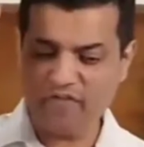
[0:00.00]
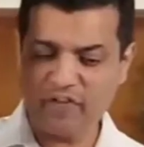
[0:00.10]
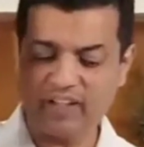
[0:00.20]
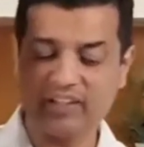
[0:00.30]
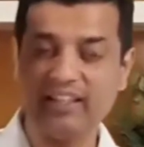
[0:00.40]

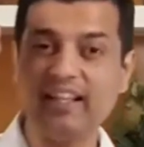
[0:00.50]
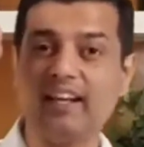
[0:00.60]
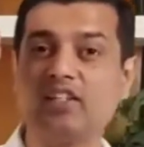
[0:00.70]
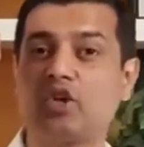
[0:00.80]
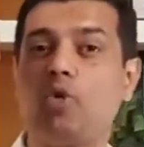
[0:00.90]
Everything
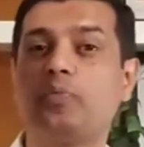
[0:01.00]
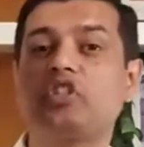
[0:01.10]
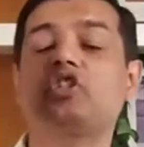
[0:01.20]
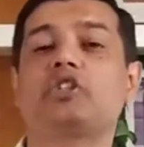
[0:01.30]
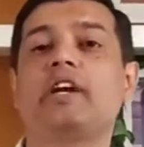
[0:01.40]
that is
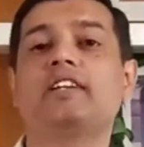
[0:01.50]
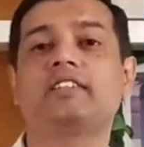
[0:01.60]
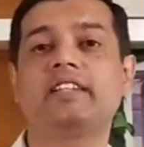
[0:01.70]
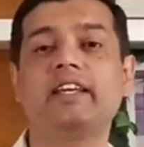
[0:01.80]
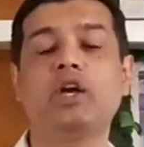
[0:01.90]

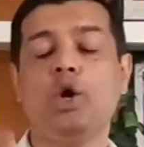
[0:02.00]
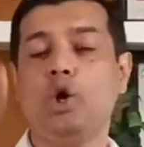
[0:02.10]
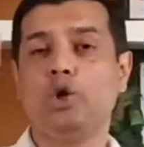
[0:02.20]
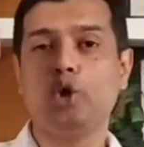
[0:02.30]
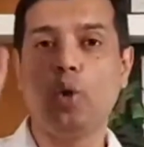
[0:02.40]
obstructing
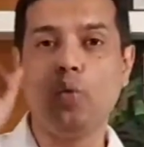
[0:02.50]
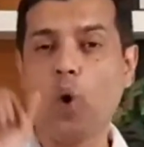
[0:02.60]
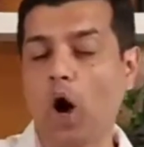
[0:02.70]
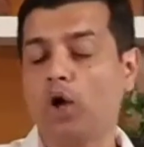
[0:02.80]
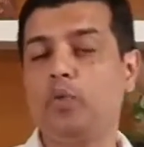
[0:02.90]
your
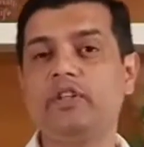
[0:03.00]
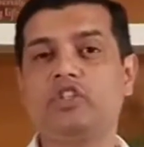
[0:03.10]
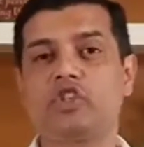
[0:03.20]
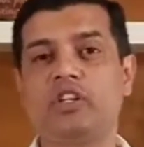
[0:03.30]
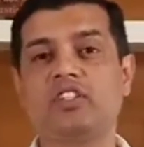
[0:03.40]
walk
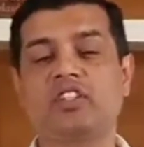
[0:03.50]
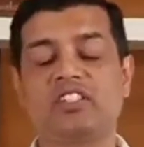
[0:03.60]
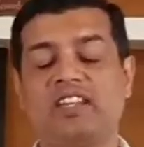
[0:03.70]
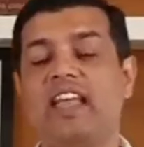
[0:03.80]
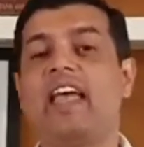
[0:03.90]
with Jesus,